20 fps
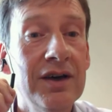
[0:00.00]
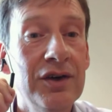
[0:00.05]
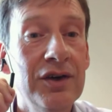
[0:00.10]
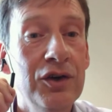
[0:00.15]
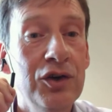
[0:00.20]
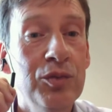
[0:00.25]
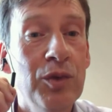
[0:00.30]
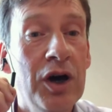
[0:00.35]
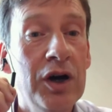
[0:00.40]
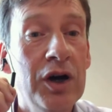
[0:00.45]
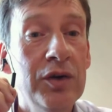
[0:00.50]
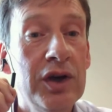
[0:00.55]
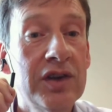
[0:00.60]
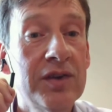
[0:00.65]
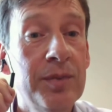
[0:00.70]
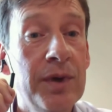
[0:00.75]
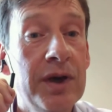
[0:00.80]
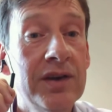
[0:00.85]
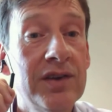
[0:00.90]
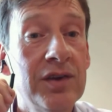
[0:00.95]
you might
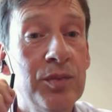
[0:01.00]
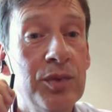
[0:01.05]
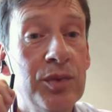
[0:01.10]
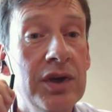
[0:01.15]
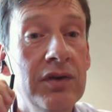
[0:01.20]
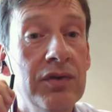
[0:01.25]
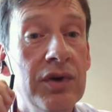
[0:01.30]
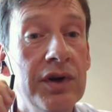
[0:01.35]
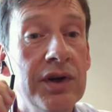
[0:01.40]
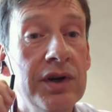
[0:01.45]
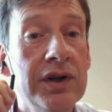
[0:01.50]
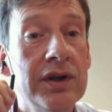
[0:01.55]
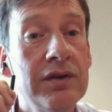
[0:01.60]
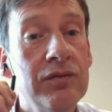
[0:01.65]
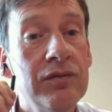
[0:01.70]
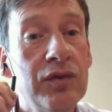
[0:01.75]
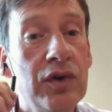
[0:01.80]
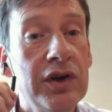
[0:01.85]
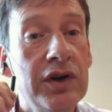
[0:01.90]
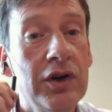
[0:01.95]
expect to be very,
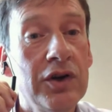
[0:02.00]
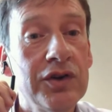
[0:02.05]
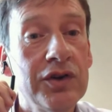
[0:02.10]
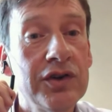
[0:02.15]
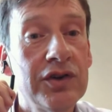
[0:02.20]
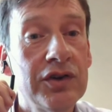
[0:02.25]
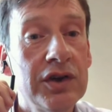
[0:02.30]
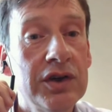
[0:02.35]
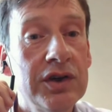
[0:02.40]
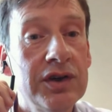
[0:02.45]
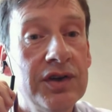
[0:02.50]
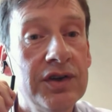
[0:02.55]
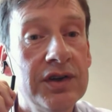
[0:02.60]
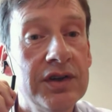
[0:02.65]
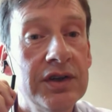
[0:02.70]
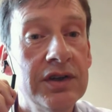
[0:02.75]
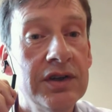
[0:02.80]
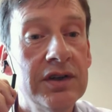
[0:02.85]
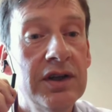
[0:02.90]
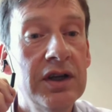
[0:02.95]
very concentrated
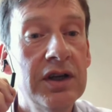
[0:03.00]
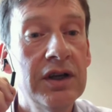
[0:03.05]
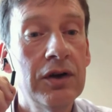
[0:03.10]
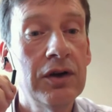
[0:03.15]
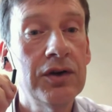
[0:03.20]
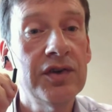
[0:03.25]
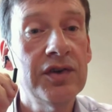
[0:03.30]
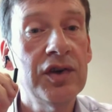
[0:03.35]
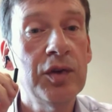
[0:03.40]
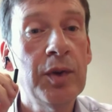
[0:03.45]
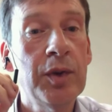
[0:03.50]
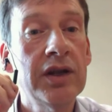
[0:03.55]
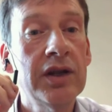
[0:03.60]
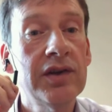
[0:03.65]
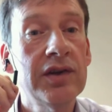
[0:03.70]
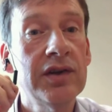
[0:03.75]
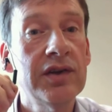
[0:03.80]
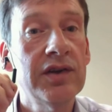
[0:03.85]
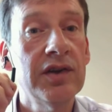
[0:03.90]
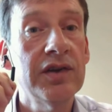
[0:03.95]
in arts and
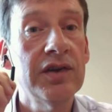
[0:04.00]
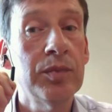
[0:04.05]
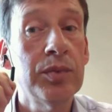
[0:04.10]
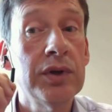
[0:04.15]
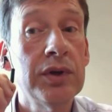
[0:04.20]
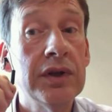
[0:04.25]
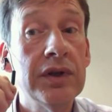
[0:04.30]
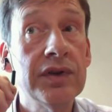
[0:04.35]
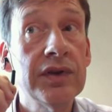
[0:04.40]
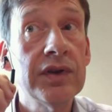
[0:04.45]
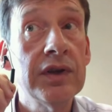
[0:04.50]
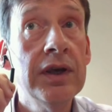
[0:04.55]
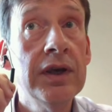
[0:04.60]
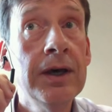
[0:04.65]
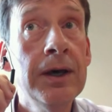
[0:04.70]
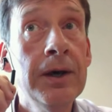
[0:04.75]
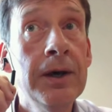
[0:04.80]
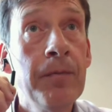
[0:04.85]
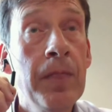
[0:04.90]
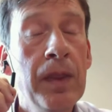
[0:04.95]
humanities disciplines.
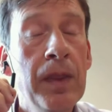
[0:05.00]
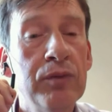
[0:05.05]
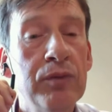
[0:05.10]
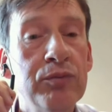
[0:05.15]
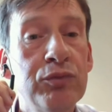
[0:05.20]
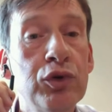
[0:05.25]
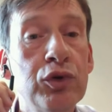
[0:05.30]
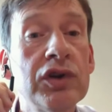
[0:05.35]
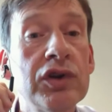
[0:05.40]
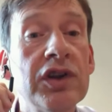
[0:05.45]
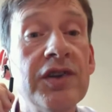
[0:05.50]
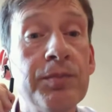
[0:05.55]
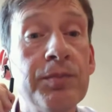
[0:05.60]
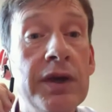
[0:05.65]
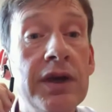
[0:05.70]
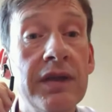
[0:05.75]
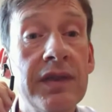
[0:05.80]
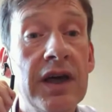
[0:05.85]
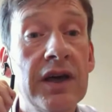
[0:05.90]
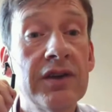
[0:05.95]
And broadly
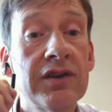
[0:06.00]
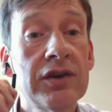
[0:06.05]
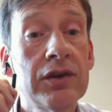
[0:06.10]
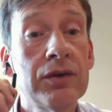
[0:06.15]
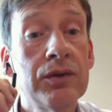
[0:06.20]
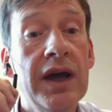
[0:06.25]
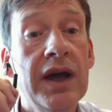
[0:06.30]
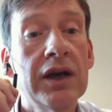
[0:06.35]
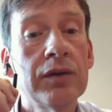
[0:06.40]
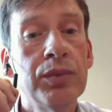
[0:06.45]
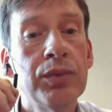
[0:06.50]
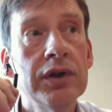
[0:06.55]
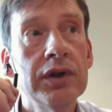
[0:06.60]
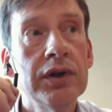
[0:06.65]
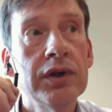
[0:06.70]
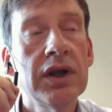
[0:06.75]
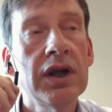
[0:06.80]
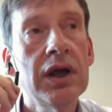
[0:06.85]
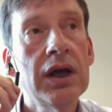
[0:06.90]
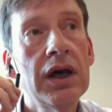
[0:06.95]
speaking, that's correct.
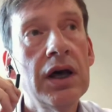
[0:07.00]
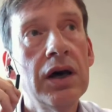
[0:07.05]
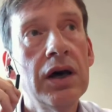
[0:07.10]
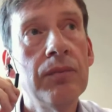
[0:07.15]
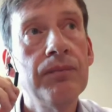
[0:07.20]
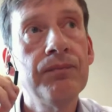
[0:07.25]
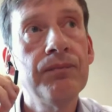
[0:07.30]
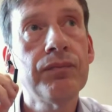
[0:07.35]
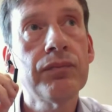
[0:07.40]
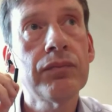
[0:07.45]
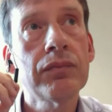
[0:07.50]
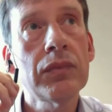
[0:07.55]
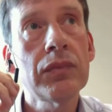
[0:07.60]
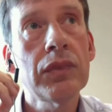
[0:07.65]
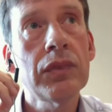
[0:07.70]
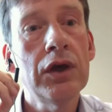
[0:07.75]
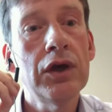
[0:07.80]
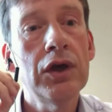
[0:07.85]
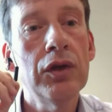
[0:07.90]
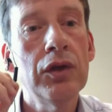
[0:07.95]
But
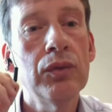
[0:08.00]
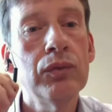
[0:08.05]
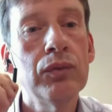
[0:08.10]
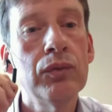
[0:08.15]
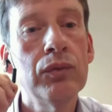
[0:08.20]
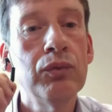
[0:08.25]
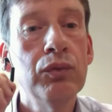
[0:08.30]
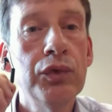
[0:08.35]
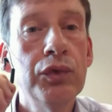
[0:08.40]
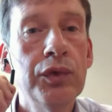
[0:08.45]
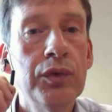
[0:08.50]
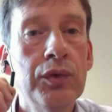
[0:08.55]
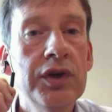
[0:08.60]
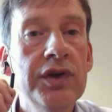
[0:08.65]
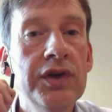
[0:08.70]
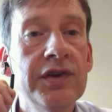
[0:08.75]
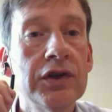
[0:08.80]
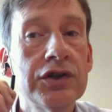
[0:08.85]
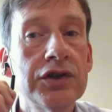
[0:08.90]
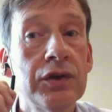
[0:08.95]
you know, the
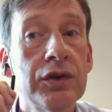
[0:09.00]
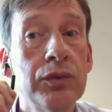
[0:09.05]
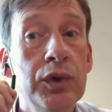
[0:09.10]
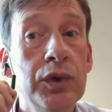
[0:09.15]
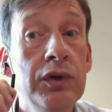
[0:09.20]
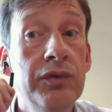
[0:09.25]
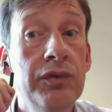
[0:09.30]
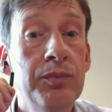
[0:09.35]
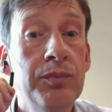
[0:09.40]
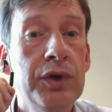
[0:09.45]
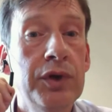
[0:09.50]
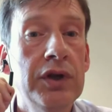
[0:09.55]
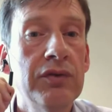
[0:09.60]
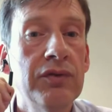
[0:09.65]
research that we've been